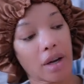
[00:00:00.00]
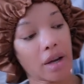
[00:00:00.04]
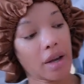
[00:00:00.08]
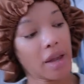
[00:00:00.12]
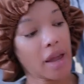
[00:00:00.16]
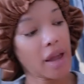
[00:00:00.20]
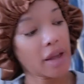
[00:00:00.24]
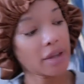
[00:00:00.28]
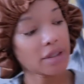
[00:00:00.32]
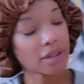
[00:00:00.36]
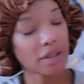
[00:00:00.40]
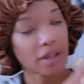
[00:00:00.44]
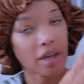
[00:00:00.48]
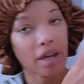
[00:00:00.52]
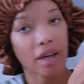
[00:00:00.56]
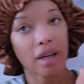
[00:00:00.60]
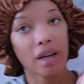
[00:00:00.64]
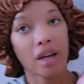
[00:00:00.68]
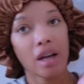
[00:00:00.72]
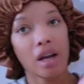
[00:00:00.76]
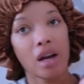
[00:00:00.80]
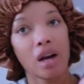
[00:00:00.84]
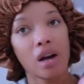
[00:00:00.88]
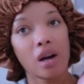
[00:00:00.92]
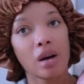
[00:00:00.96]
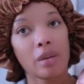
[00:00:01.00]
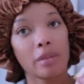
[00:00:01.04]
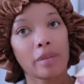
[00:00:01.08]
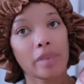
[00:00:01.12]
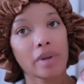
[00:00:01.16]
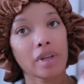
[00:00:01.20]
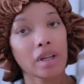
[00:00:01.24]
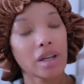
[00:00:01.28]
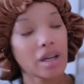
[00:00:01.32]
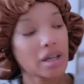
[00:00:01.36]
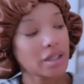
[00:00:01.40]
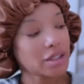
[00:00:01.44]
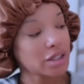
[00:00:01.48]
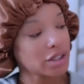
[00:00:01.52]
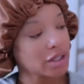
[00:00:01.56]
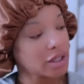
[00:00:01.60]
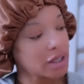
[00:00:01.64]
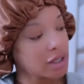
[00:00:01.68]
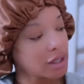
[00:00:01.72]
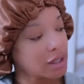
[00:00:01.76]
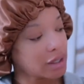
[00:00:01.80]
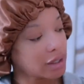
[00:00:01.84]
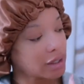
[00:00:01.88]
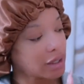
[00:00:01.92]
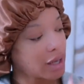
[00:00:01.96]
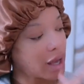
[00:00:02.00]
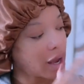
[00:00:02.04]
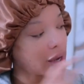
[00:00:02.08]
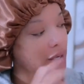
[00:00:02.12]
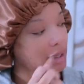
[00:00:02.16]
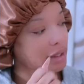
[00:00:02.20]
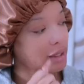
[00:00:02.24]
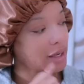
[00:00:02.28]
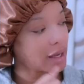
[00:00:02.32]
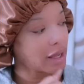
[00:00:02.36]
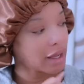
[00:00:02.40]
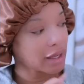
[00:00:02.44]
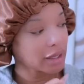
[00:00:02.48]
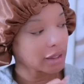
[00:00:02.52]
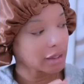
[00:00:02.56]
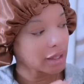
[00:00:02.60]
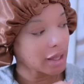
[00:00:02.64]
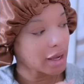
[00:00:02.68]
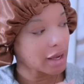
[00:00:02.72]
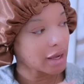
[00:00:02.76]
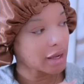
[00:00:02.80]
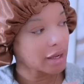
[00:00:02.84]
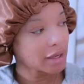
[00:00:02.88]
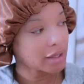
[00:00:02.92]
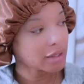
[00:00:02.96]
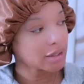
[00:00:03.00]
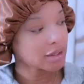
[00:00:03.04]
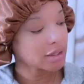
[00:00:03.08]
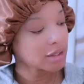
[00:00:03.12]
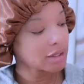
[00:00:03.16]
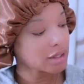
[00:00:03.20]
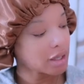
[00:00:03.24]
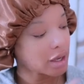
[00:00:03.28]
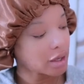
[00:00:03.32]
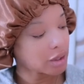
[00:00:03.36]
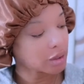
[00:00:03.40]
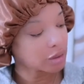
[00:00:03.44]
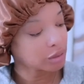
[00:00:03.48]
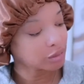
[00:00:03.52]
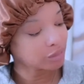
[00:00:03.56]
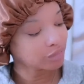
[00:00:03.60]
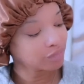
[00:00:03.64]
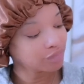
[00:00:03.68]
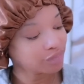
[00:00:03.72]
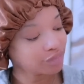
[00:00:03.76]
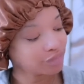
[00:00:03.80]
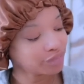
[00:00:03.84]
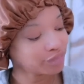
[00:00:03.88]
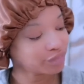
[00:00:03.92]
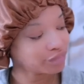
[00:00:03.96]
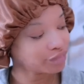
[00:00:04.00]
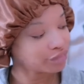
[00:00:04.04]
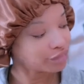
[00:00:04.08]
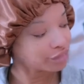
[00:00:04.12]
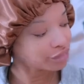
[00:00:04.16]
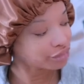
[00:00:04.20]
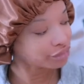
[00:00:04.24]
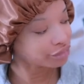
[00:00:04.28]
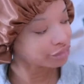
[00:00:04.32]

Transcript: It has that plunging like neckline. So hmm,